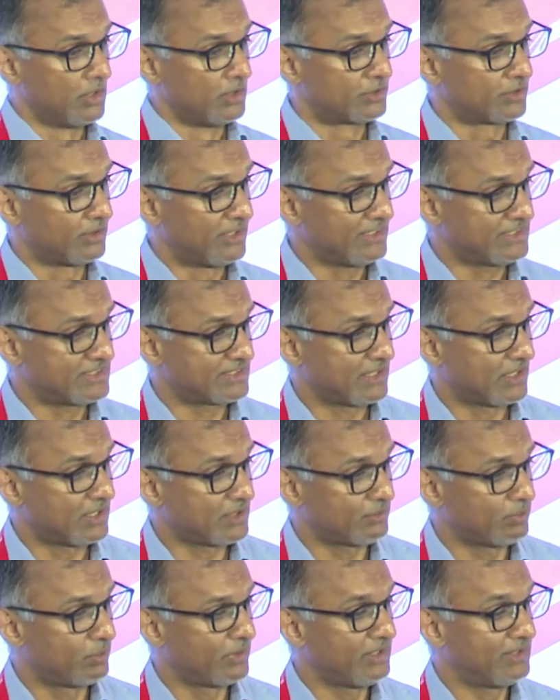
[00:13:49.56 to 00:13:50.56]
So let's
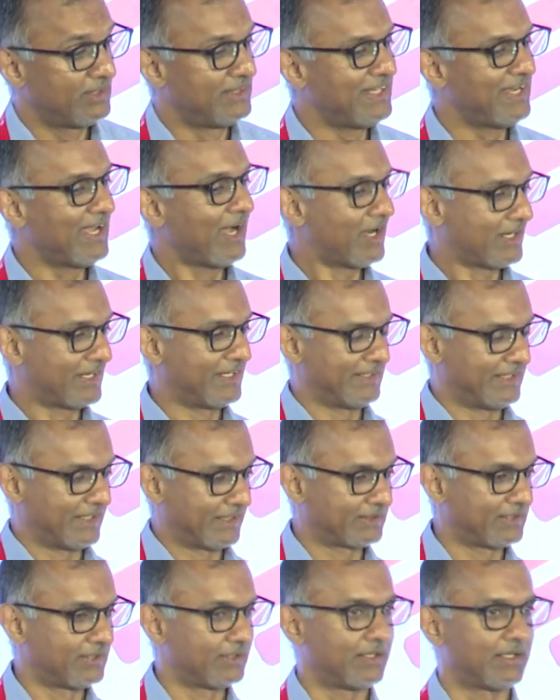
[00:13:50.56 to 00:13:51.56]
start with the
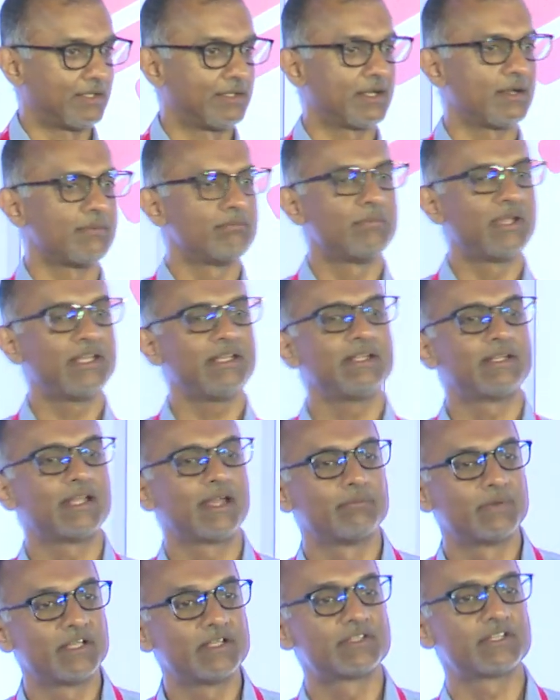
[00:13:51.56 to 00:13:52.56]
architect, and there are many
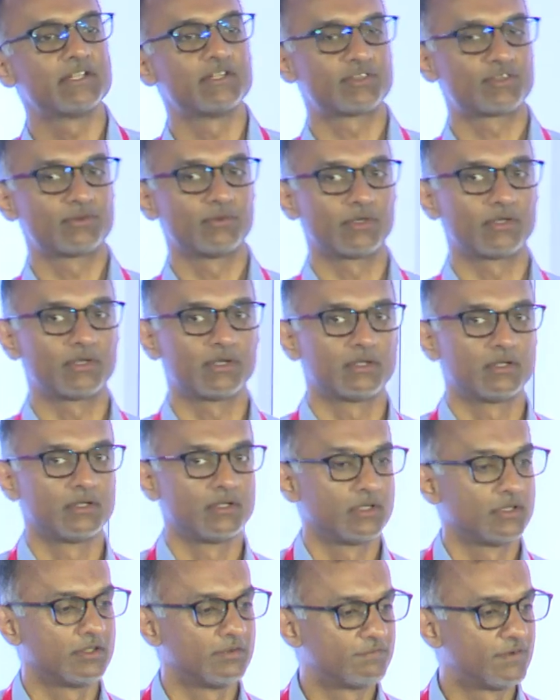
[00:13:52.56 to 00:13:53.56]
dimensions to it.
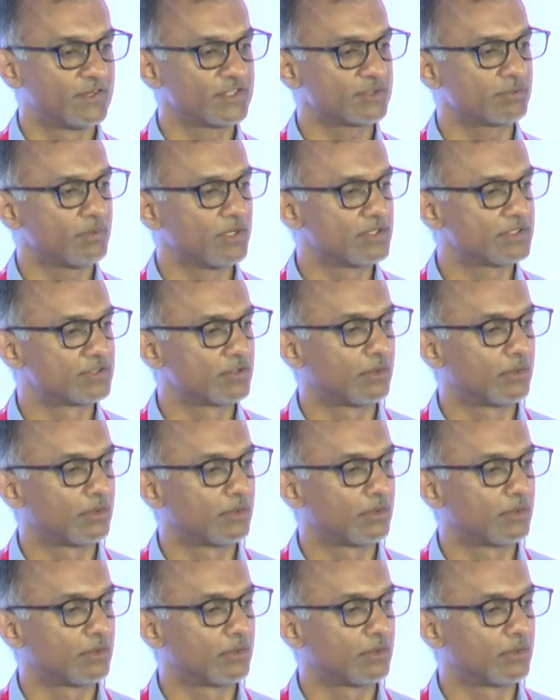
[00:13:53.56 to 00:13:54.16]
The first one is